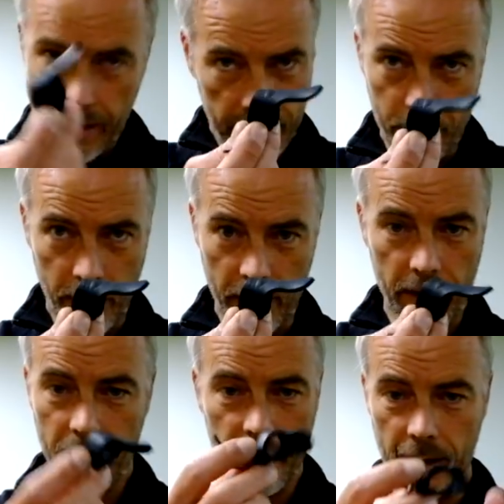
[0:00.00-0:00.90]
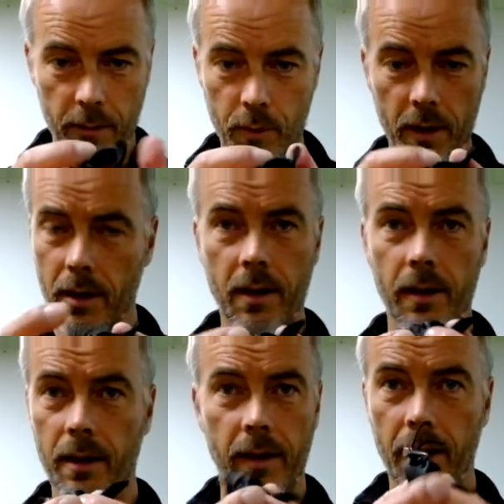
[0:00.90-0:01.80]
It's worth it. Get one
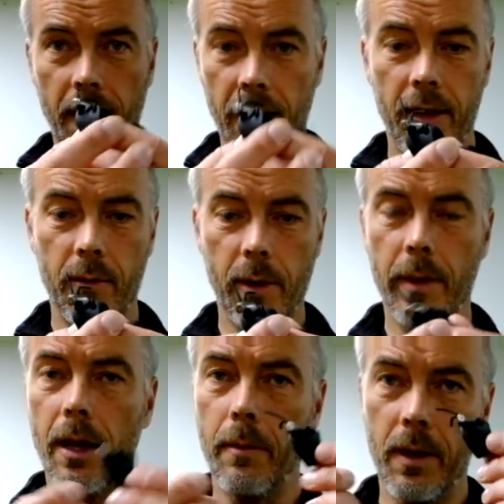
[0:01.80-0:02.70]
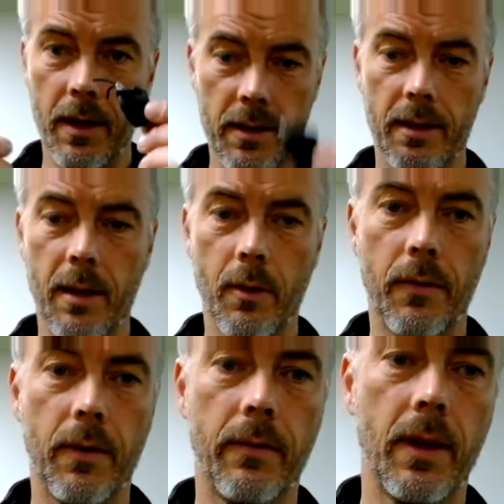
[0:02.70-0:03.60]
and you will be happy. It doesn't come
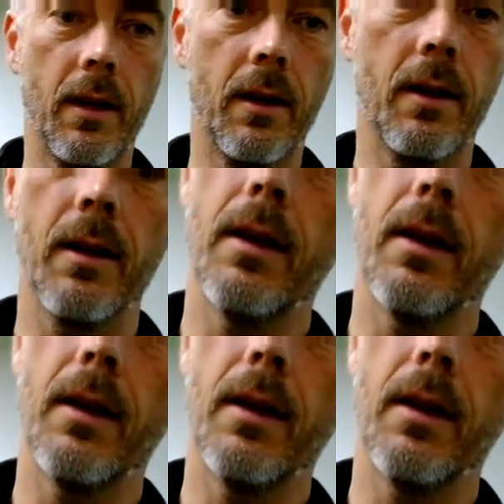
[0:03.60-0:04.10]
off the finger.